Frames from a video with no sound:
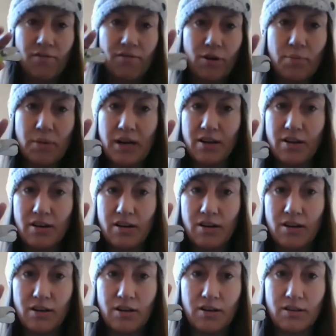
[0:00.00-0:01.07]

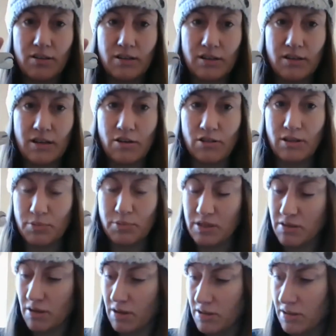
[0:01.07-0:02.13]
Furminator, nail
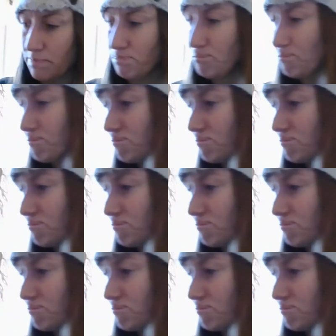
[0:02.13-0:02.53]
clippers, awesome.